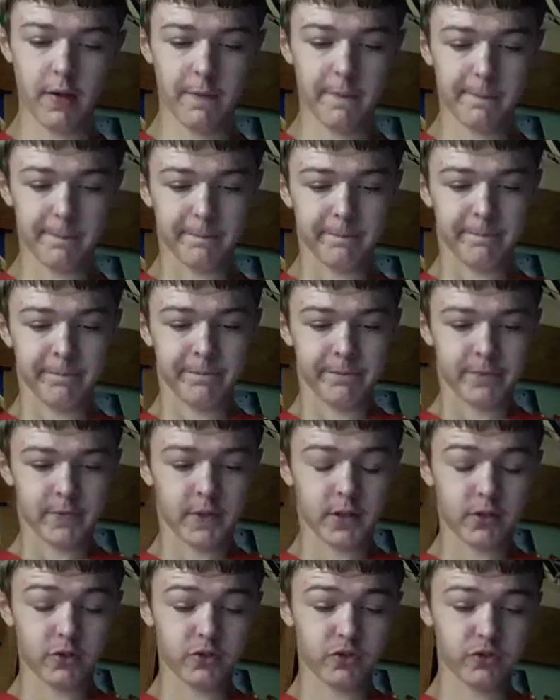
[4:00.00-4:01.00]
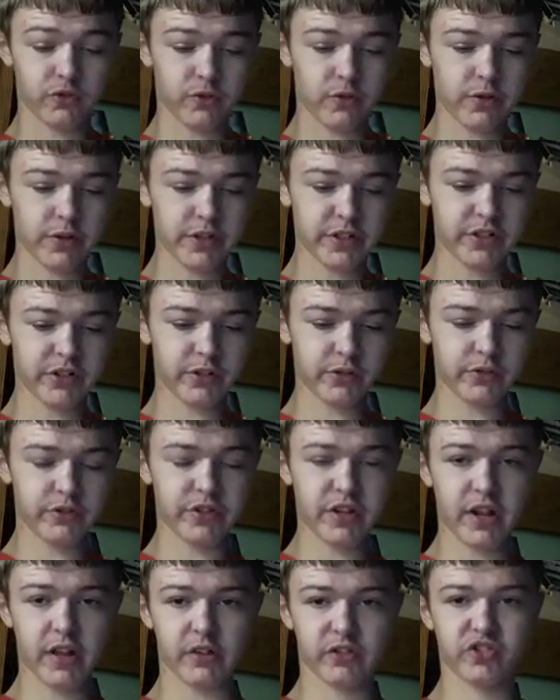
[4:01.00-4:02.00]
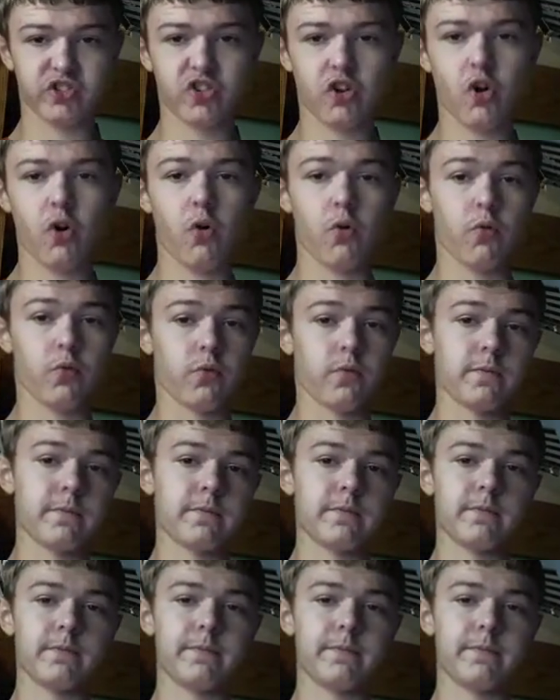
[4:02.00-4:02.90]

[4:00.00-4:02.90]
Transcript: yeah, try to see a school.